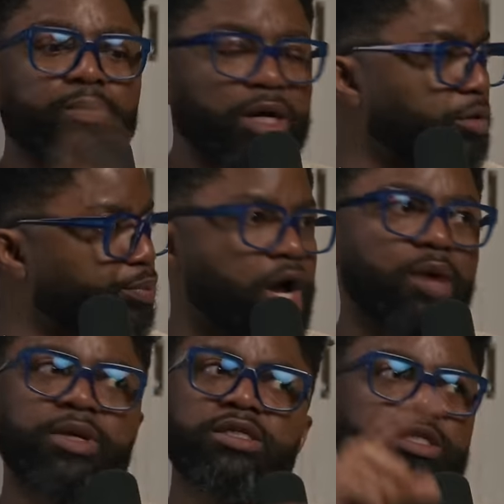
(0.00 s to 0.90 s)
about the
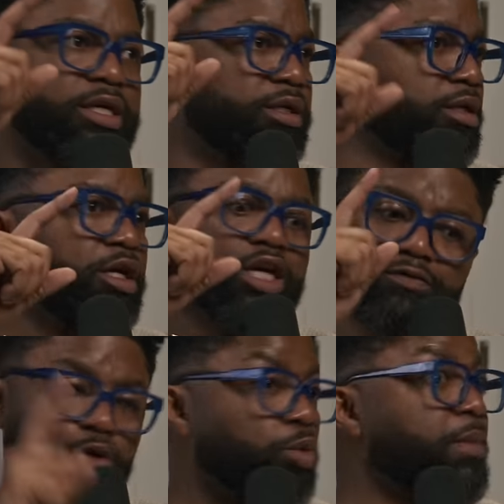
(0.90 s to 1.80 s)
promise, and
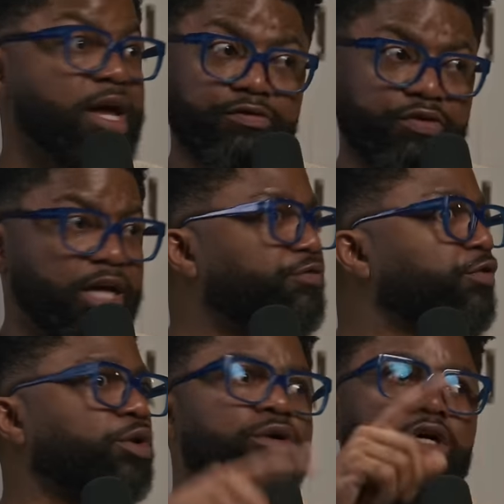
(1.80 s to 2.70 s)
if you remain
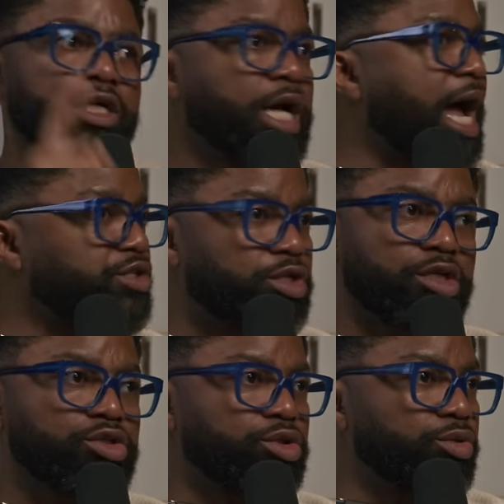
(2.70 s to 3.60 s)
faithful, God's going
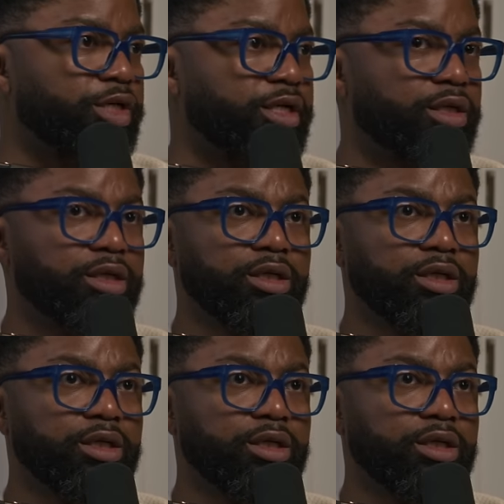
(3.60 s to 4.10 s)
to do it,